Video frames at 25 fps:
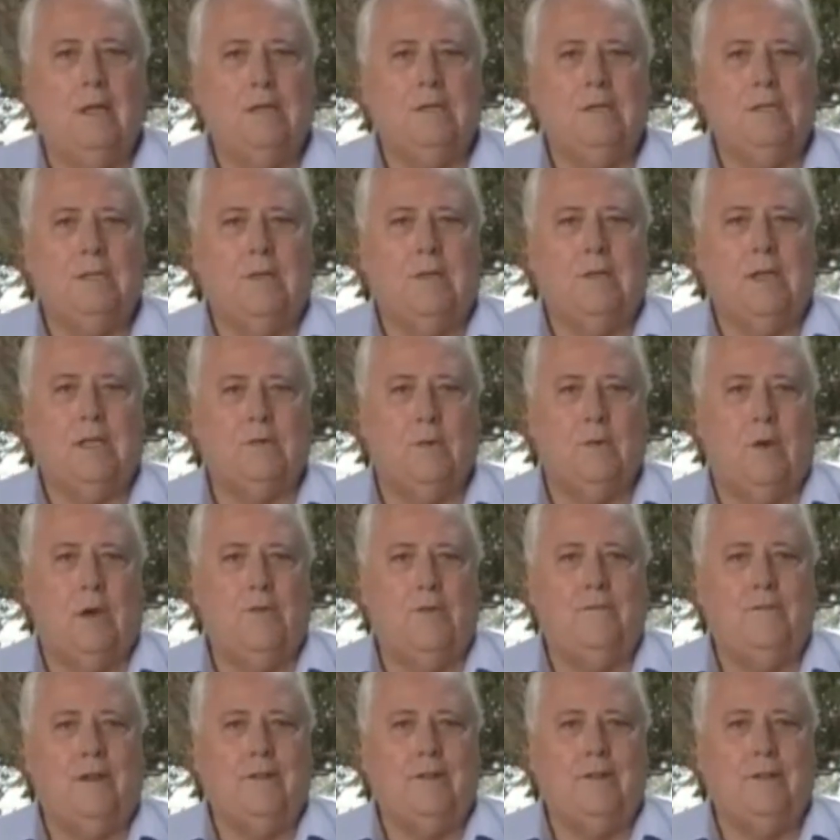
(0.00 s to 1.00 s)
So that's why
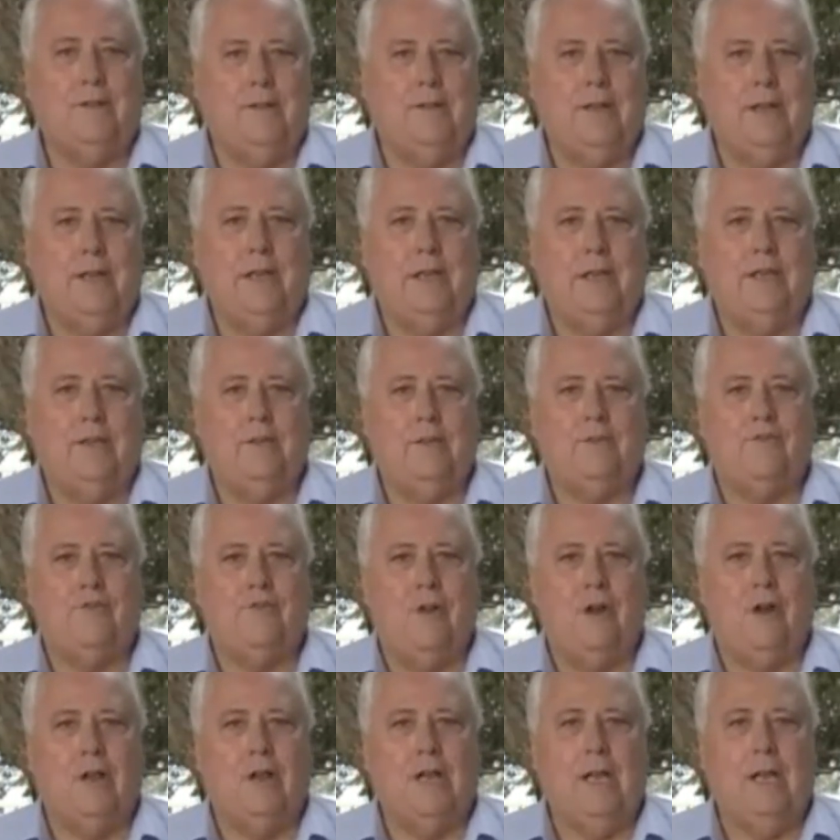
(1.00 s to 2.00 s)
I funded the
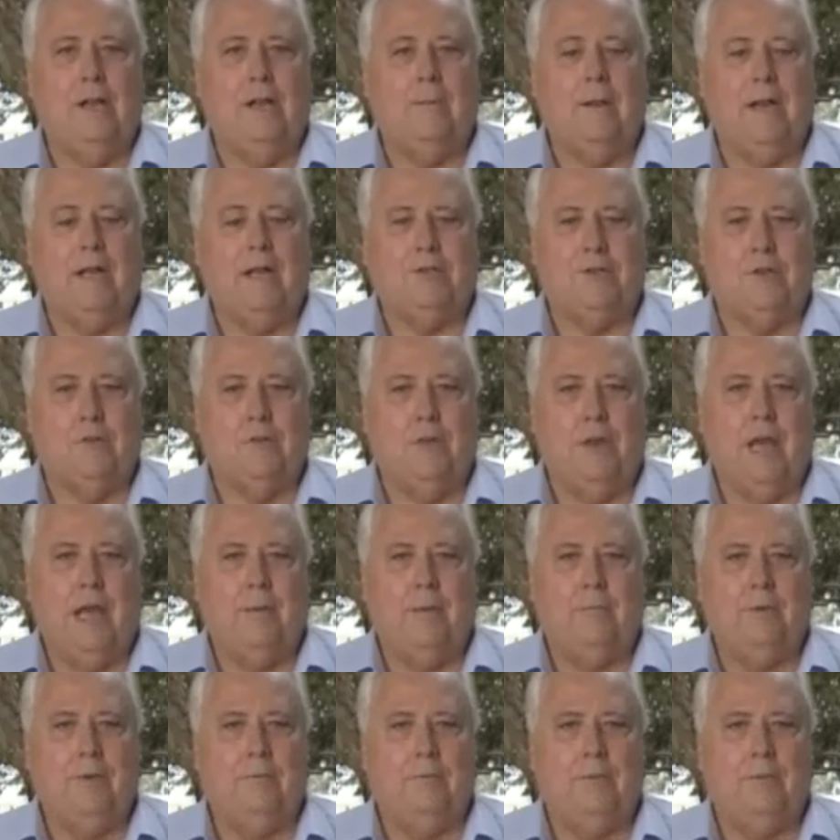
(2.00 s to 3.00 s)
trial here, to make sure it would happen.